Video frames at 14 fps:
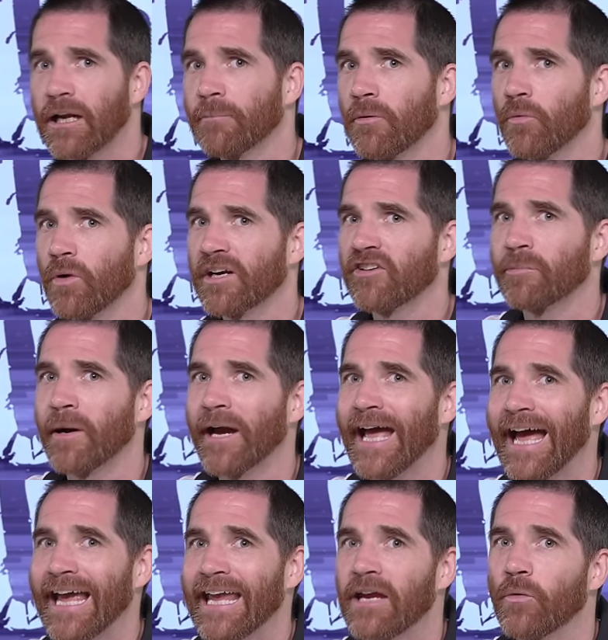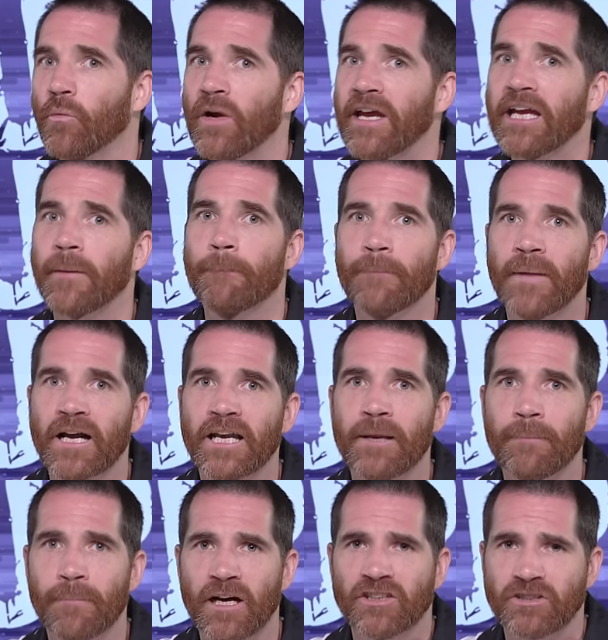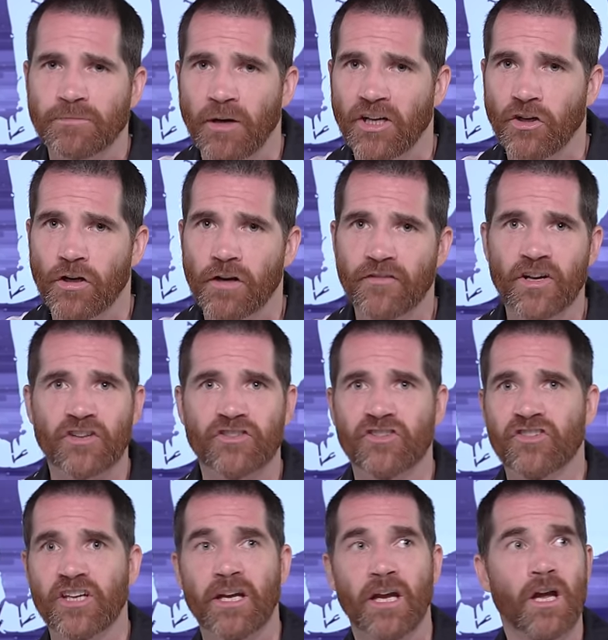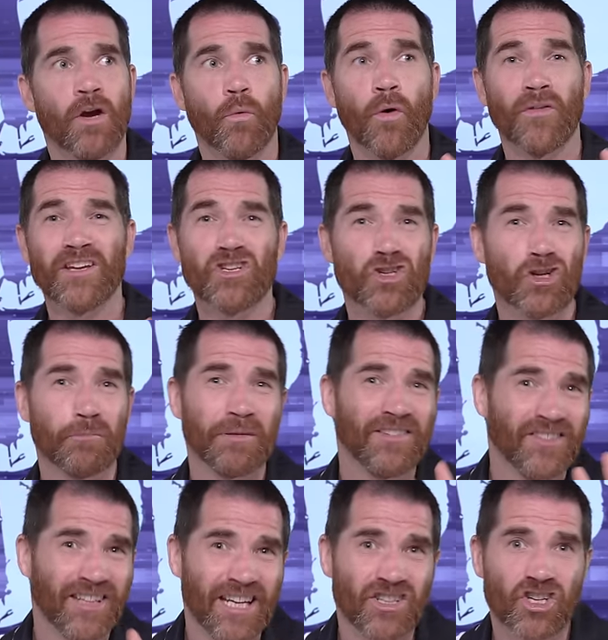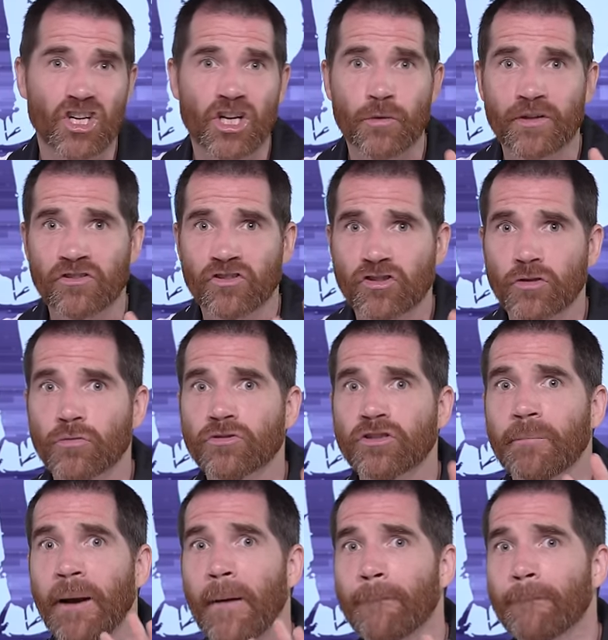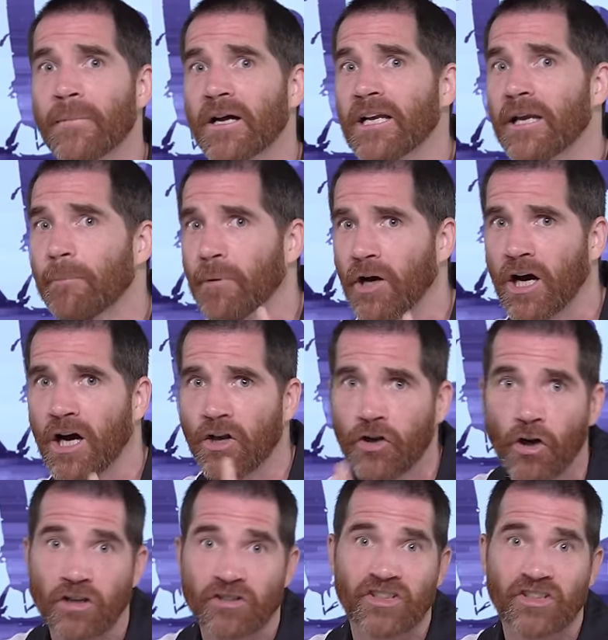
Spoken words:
Number one is my 8-week money mastermind university, what they should be teaching you in schools about money, but are not.